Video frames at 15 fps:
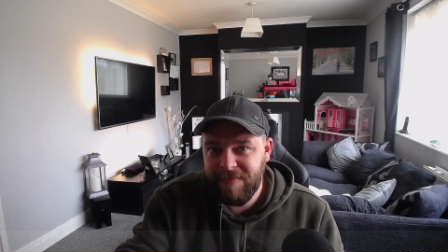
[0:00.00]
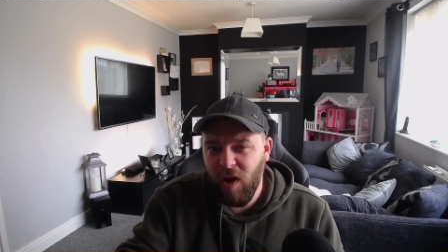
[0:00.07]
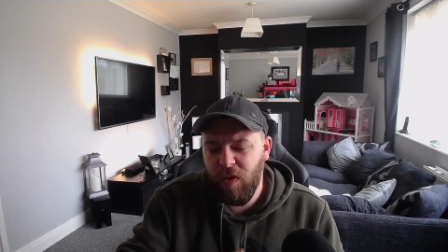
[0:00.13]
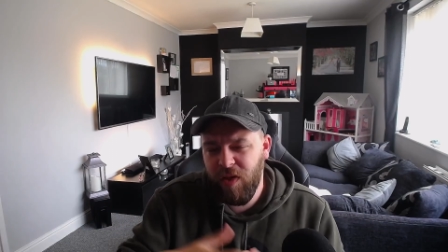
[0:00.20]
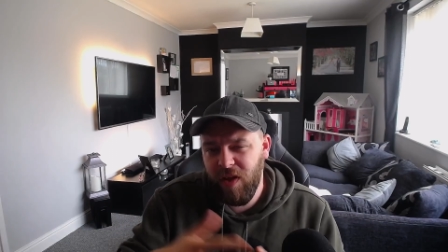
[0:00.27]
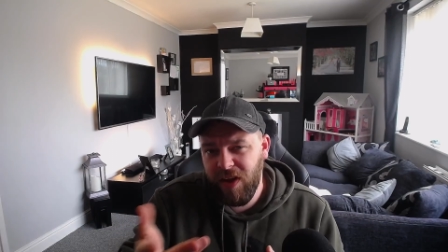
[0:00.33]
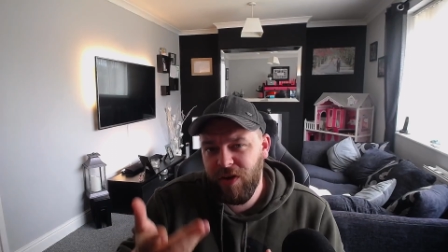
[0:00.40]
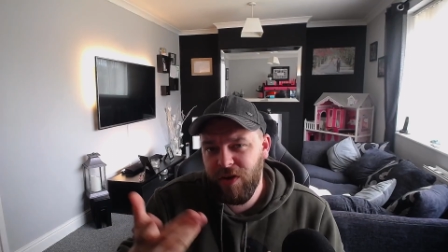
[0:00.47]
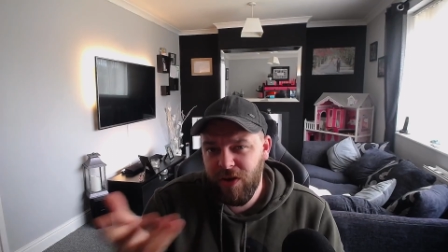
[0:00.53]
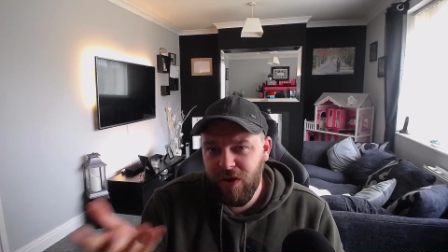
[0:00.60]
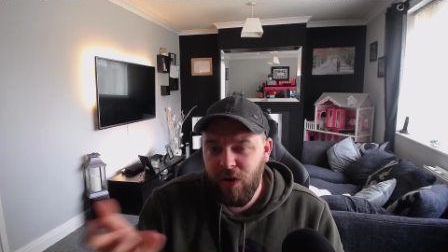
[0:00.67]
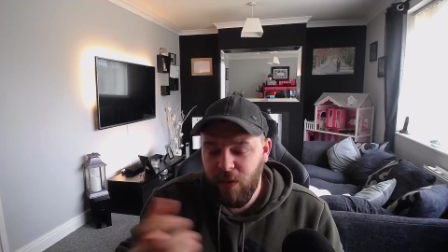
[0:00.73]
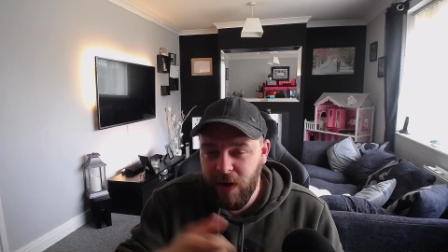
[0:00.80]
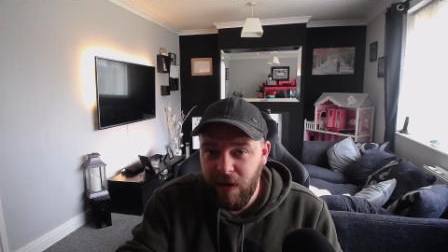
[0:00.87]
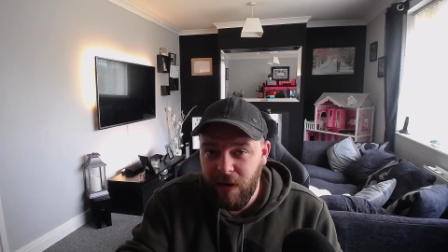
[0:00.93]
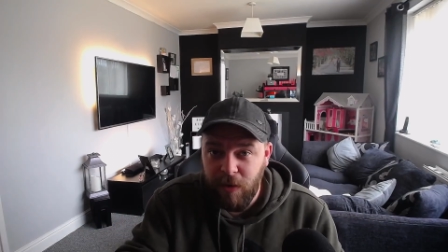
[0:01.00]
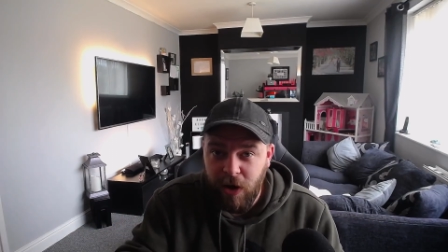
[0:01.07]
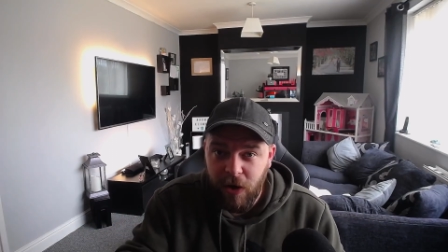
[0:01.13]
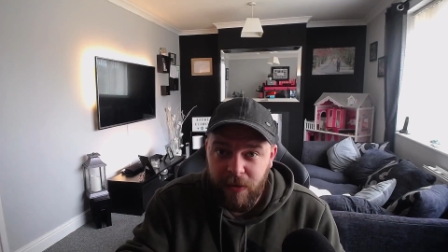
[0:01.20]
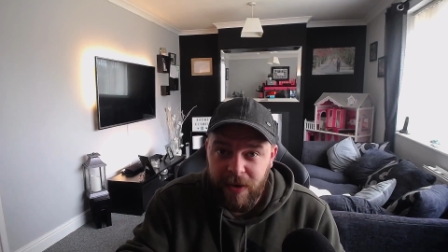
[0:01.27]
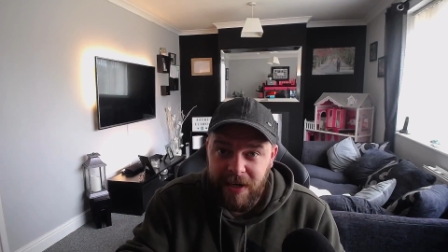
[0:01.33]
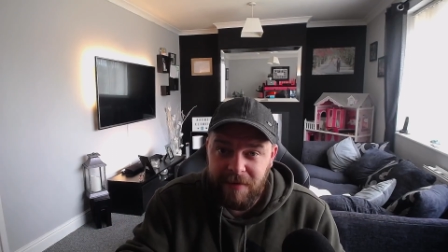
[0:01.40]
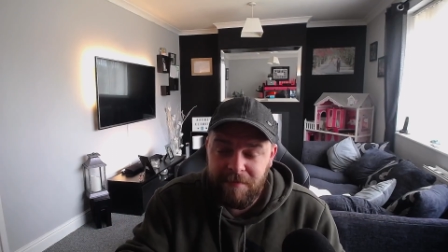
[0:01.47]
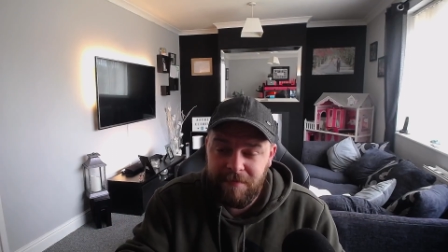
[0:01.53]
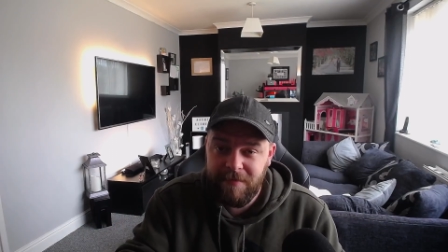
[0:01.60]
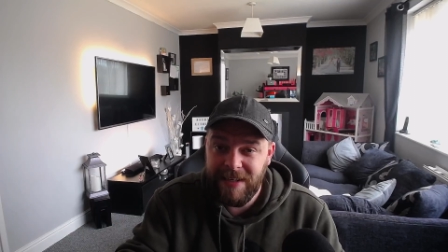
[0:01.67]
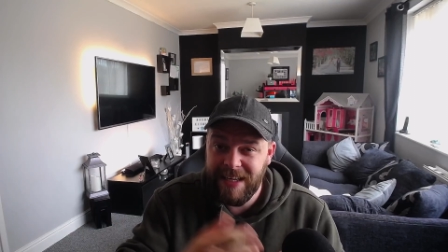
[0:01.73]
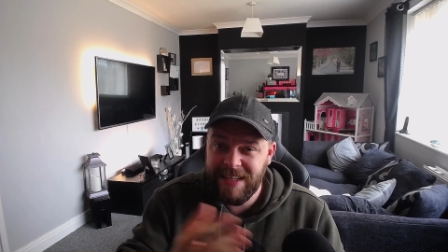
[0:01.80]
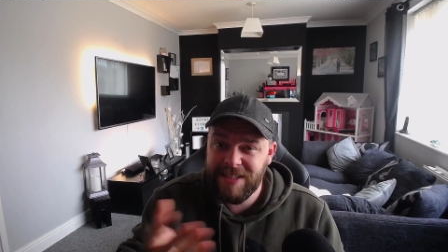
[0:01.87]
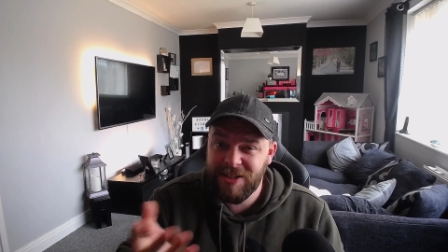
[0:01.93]
I think you know where I'm going.
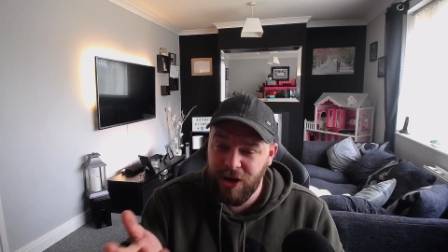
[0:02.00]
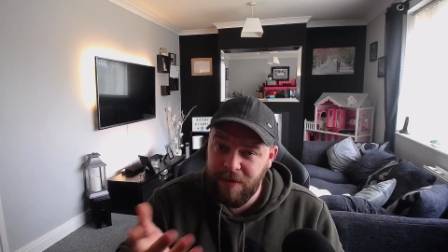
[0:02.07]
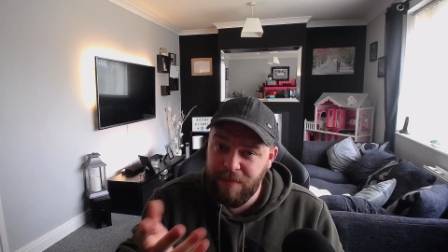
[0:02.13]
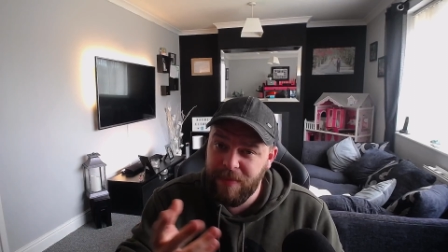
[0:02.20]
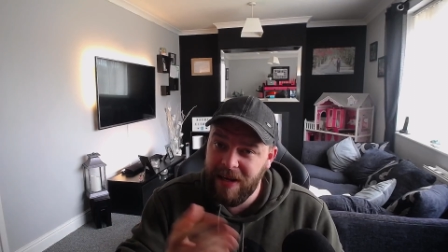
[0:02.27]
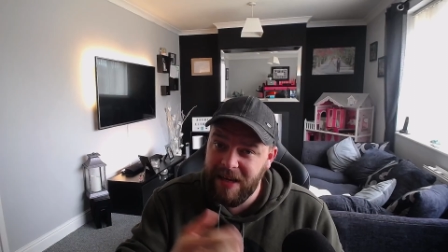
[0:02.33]
It's going to be